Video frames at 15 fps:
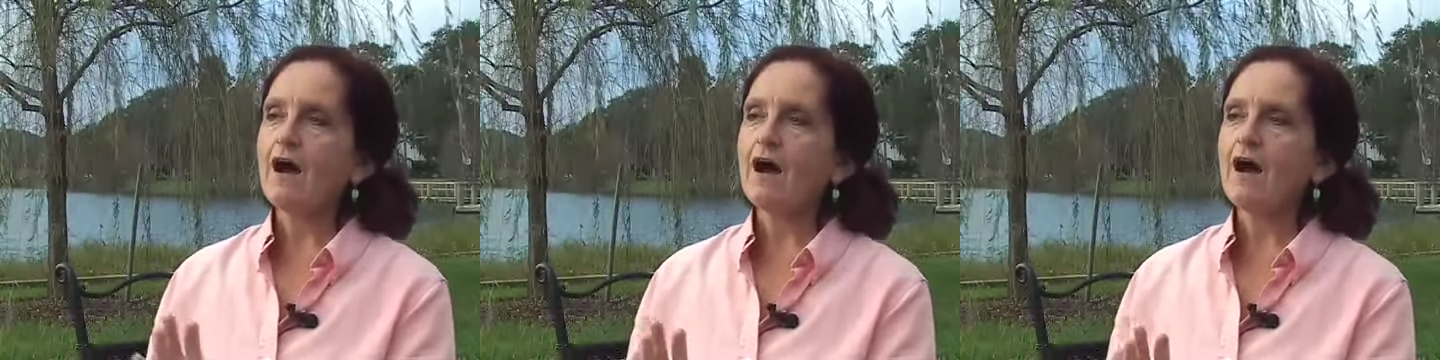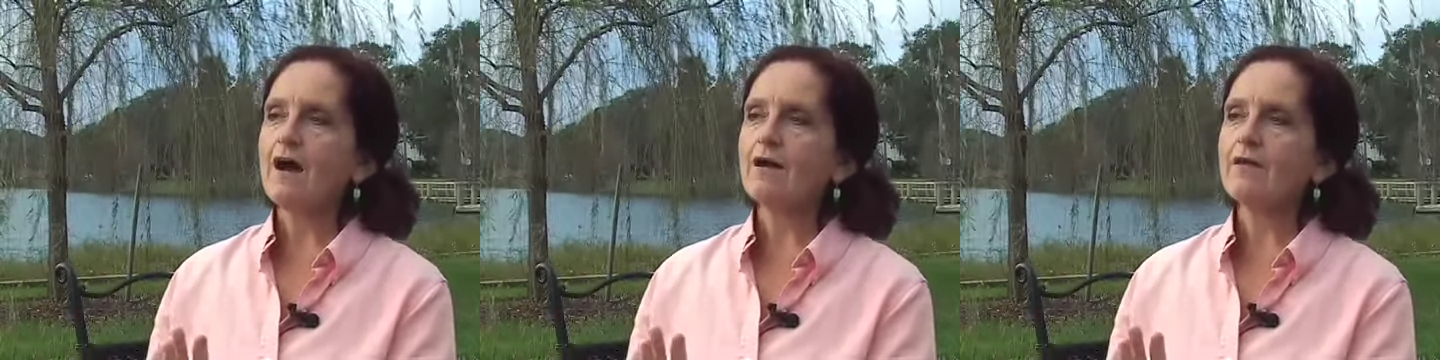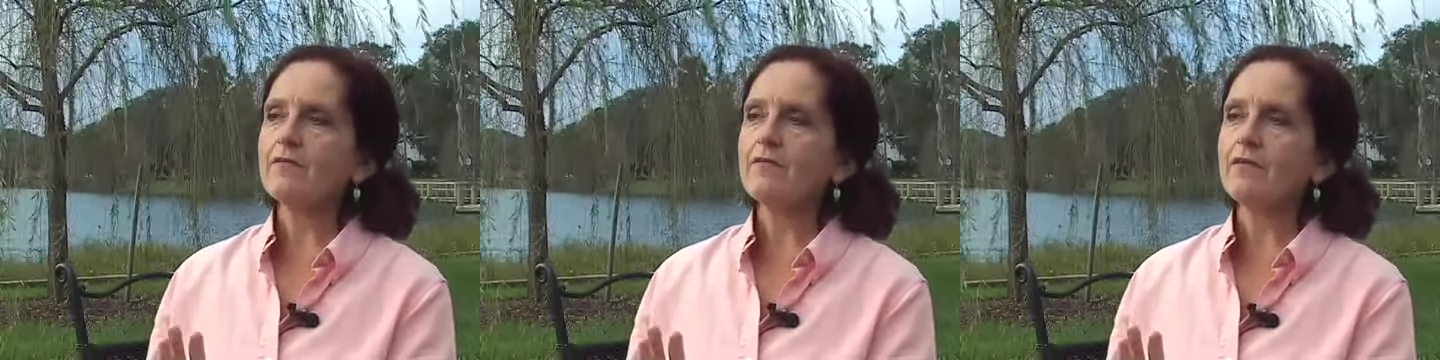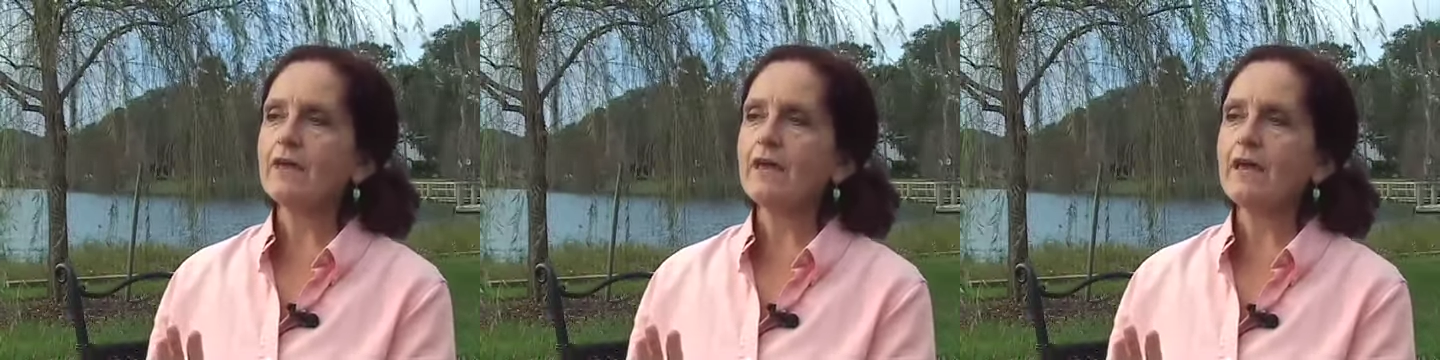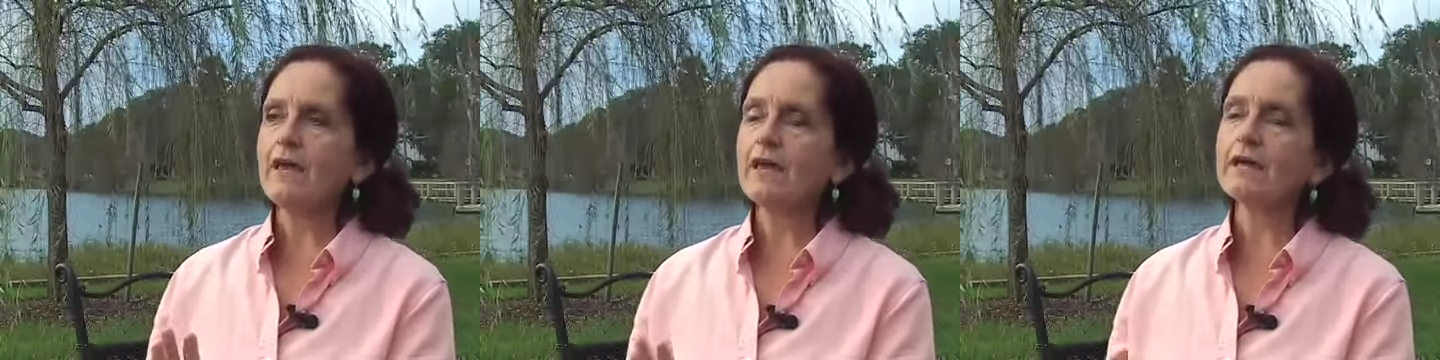Uh,
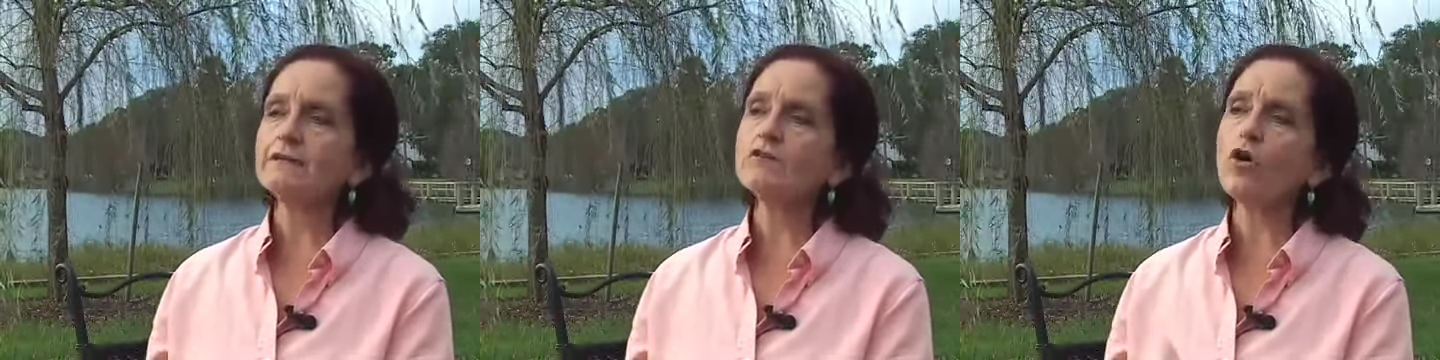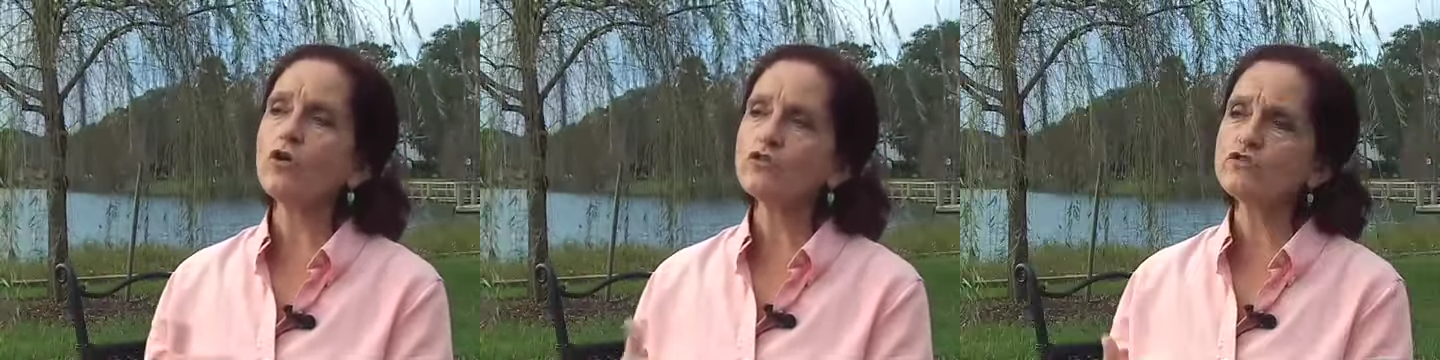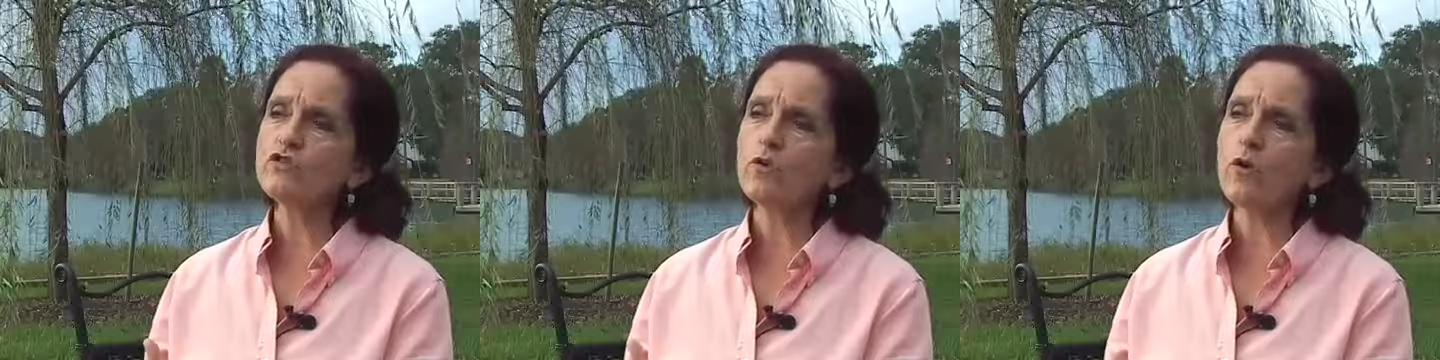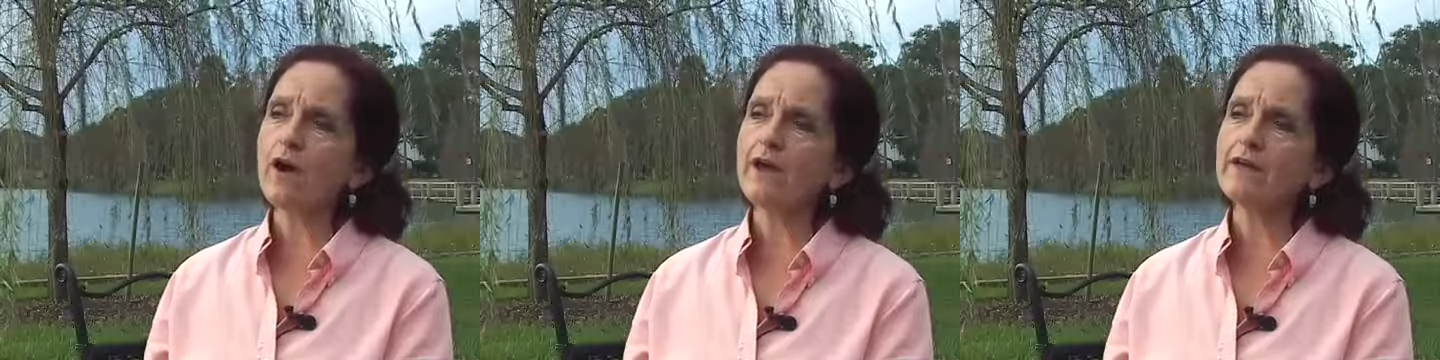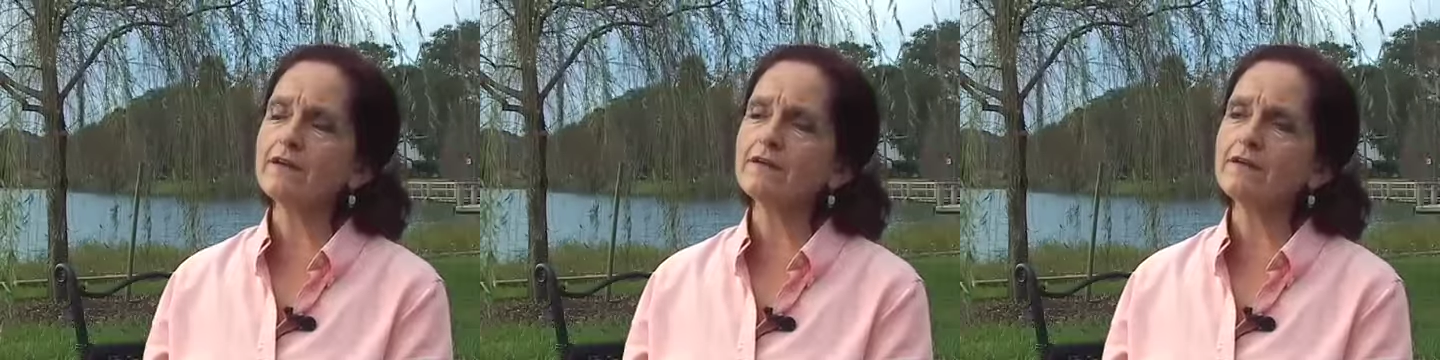and also,
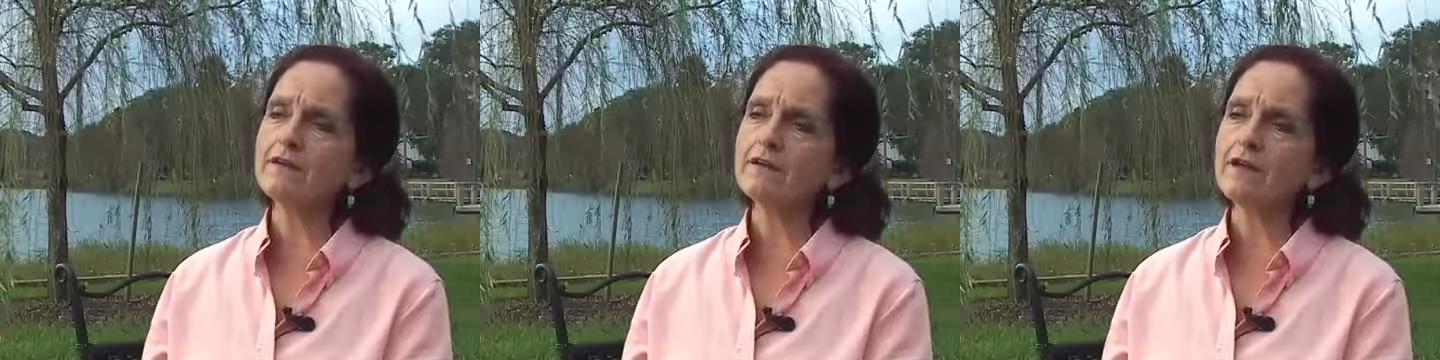I,